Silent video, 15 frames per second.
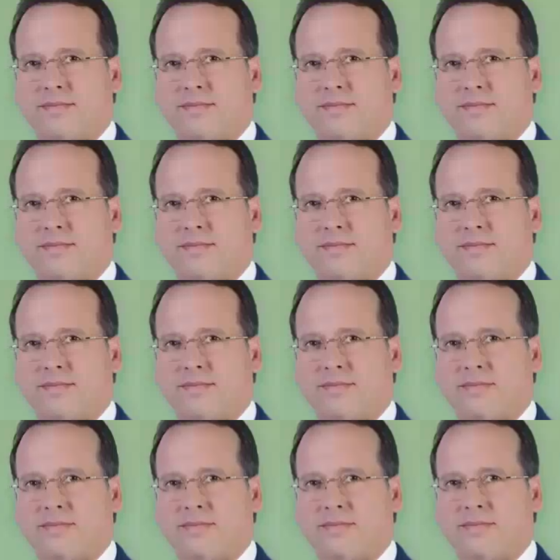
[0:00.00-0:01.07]

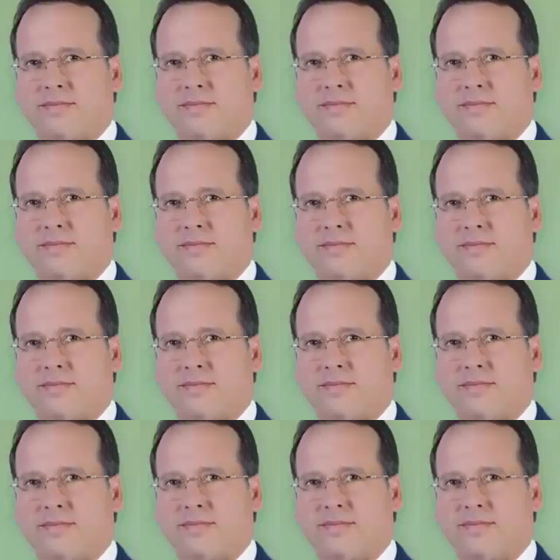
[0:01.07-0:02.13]

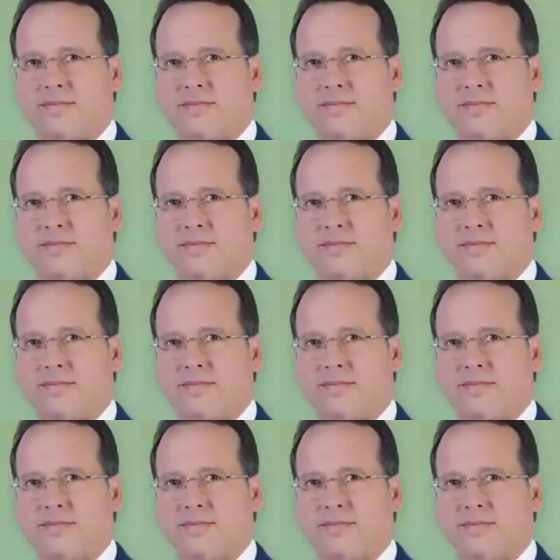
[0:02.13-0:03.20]

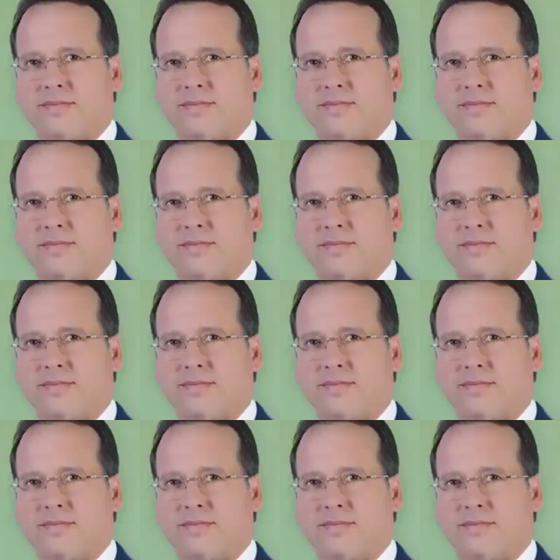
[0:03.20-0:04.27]

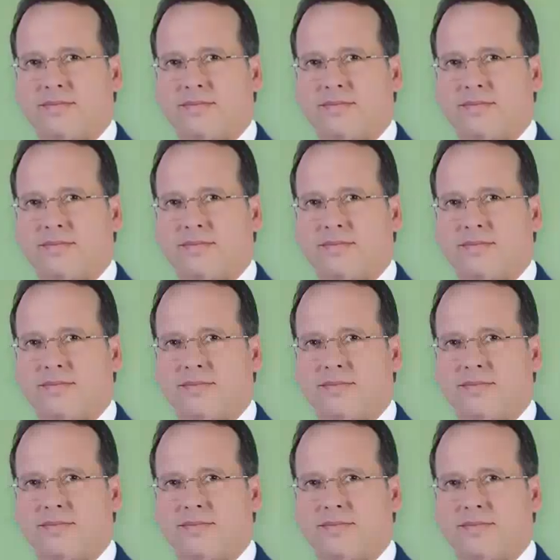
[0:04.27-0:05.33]

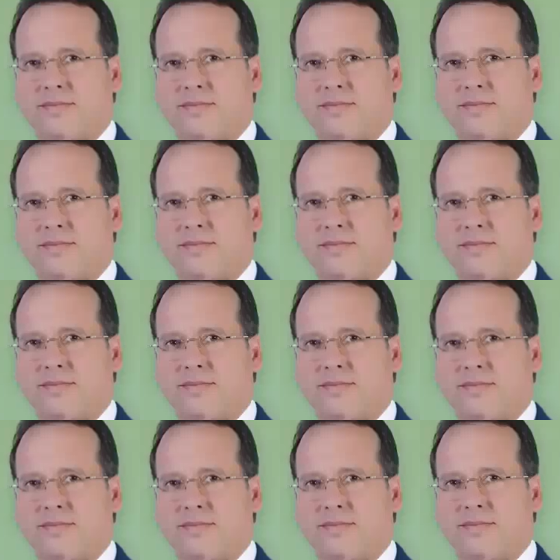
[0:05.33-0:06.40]

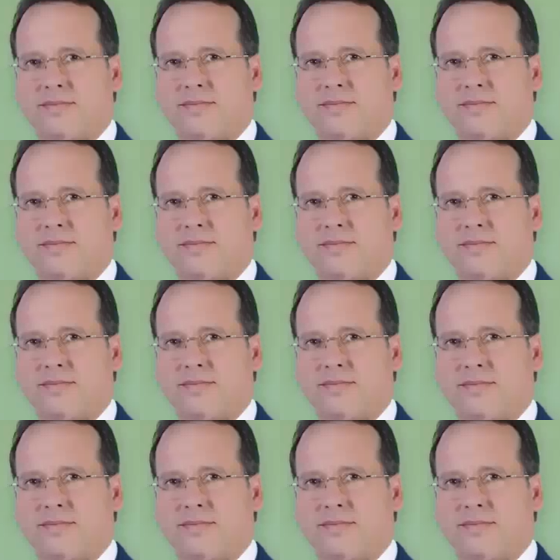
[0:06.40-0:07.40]
This is a still picture; no speech is visible.